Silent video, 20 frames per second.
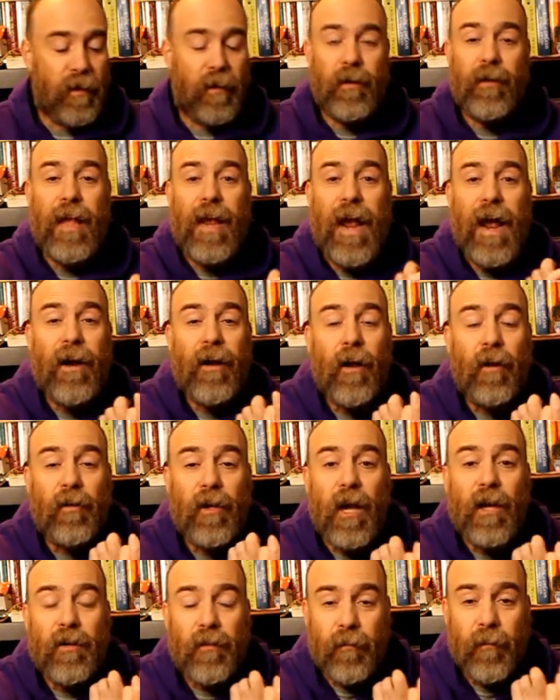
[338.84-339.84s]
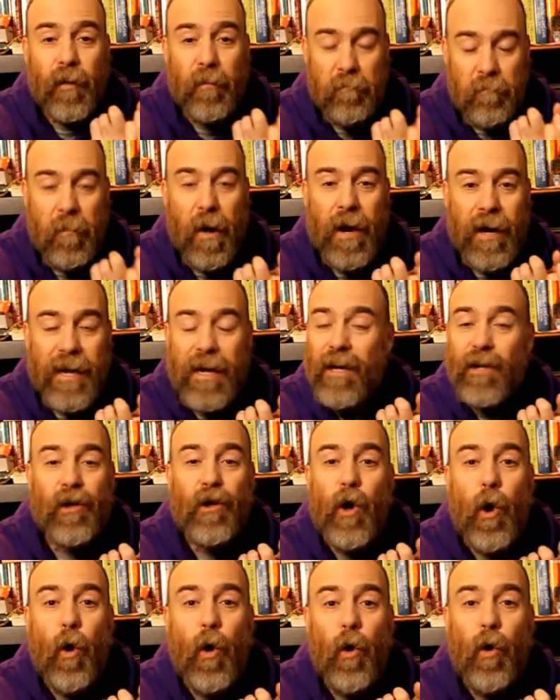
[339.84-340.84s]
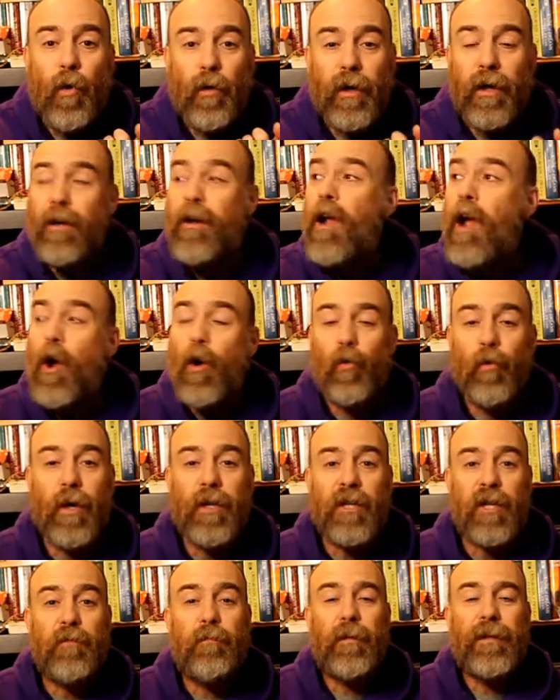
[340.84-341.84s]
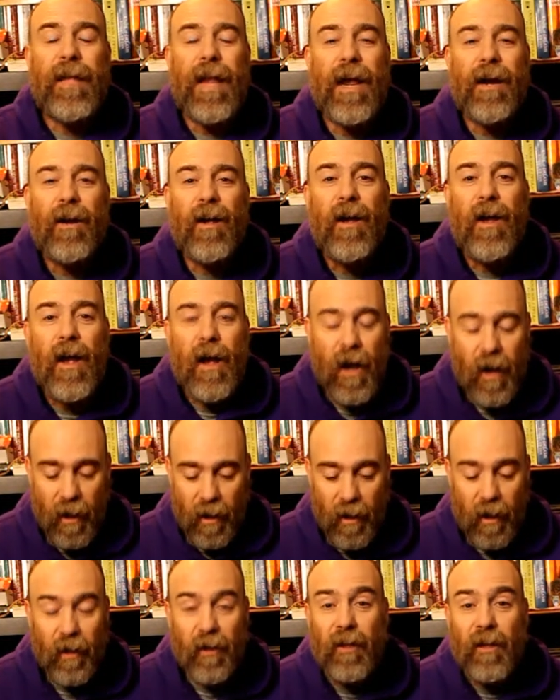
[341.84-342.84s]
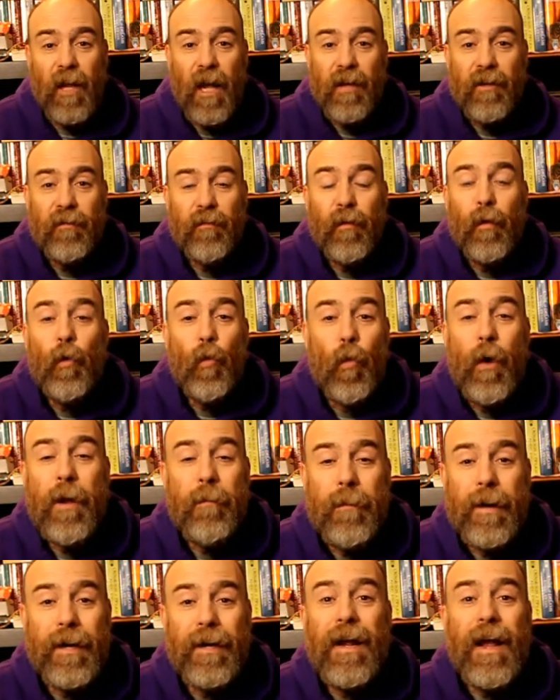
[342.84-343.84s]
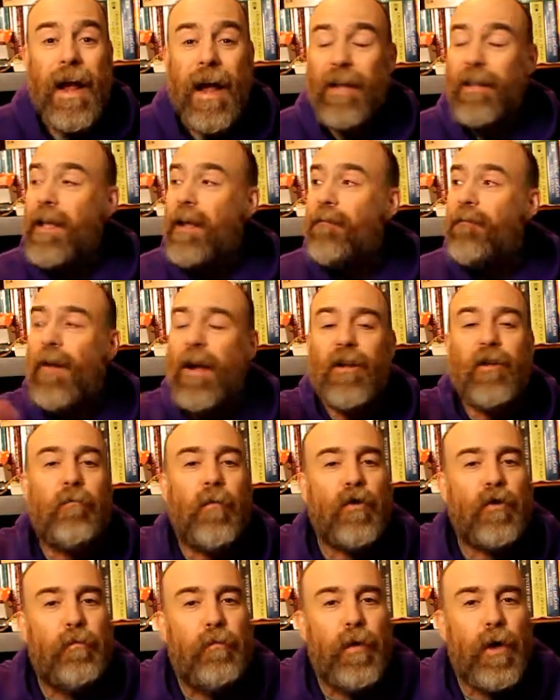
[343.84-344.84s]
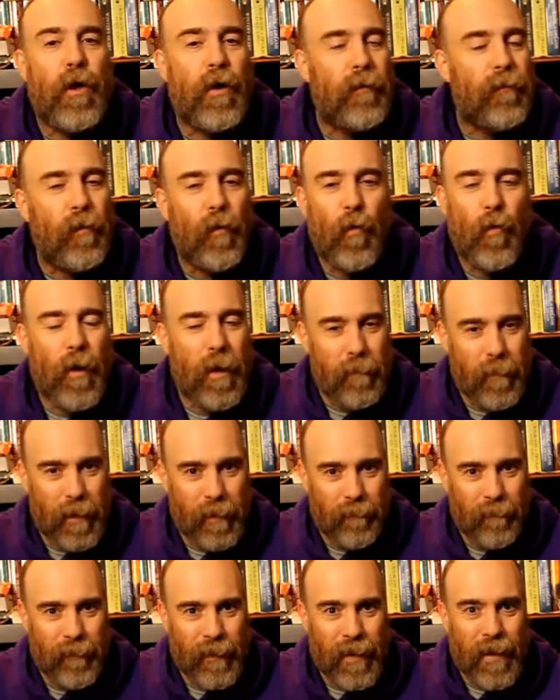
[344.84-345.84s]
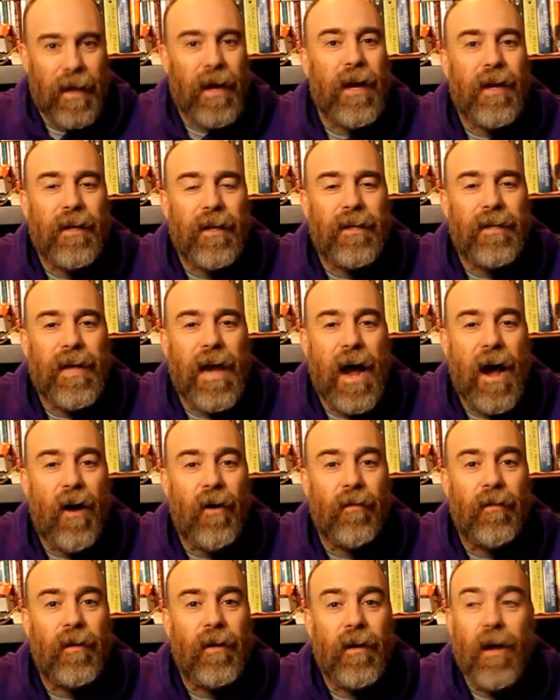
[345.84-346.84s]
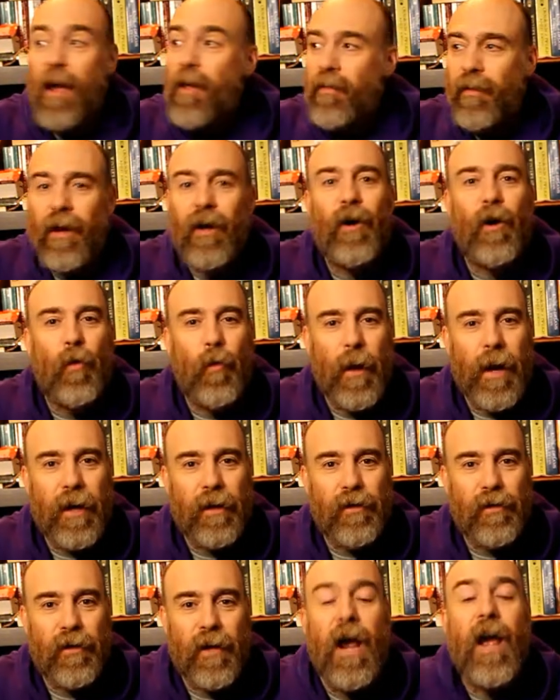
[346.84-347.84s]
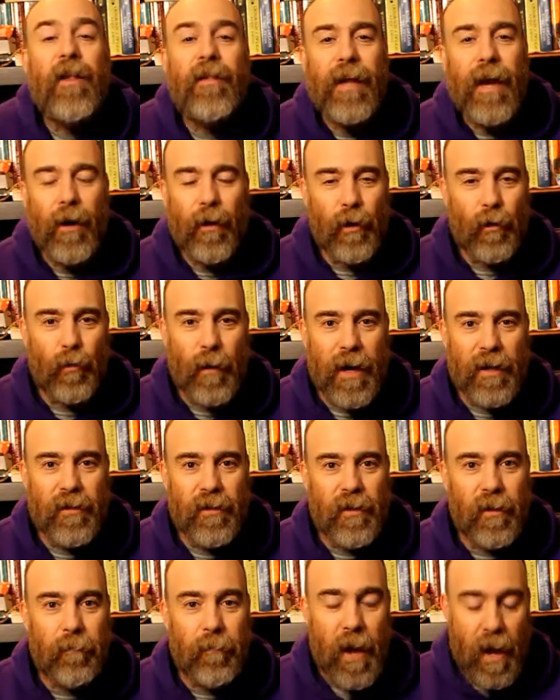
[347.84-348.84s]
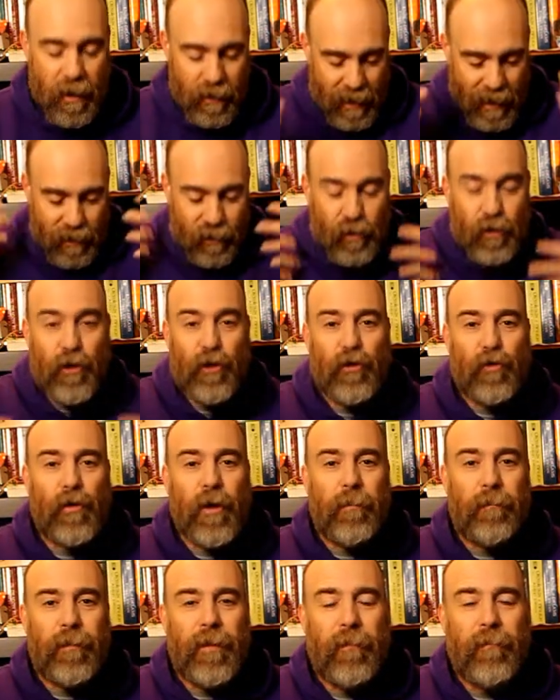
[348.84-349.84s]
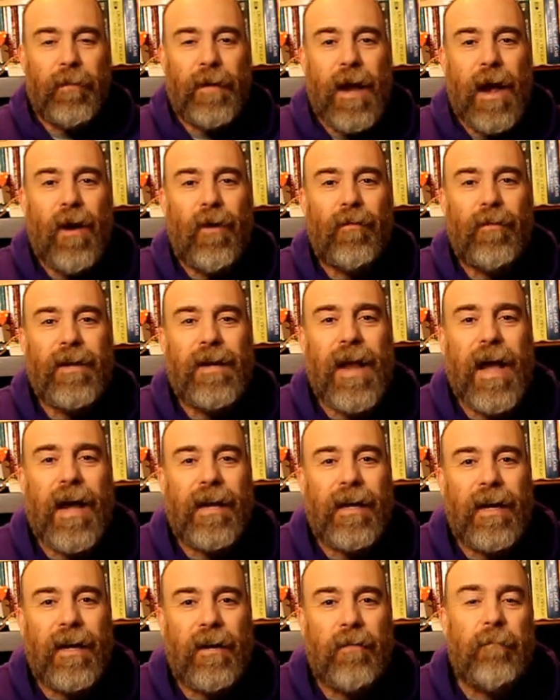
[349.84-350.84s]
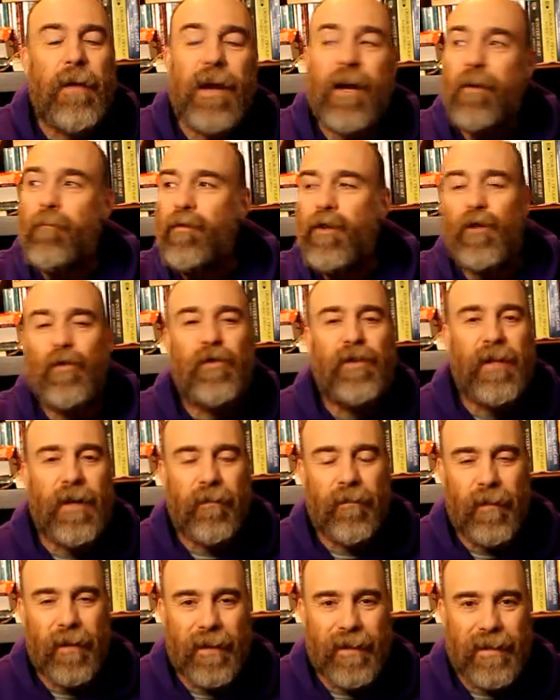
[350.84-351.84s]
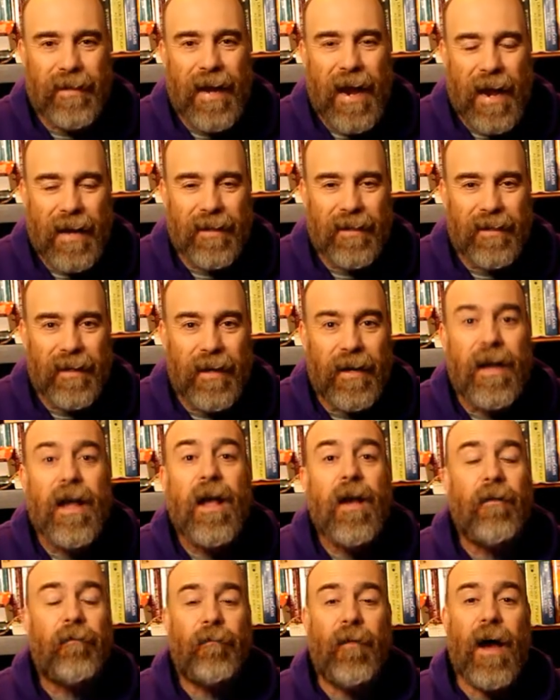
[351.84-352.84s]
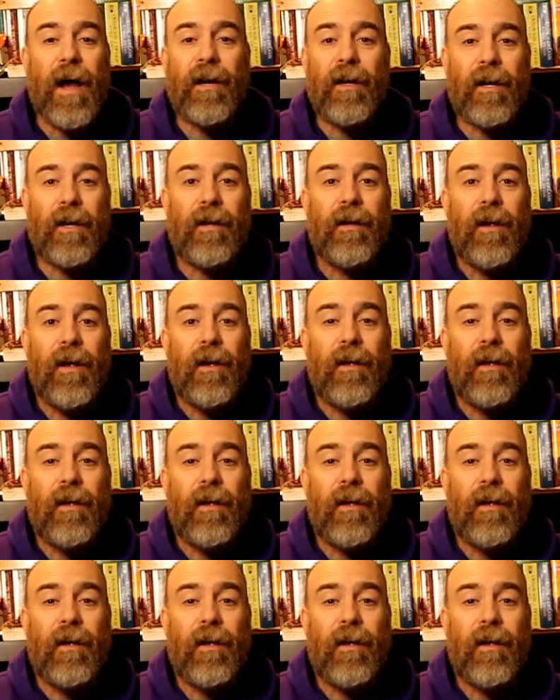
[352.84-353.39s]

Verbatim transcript: They had a lust for money and gold and riches, but they had a, a lust for women, and they'd find the most beautiful women in the town they're a witch. They'd arrest them. They'd strip them down naked and make them do different tests. And finally,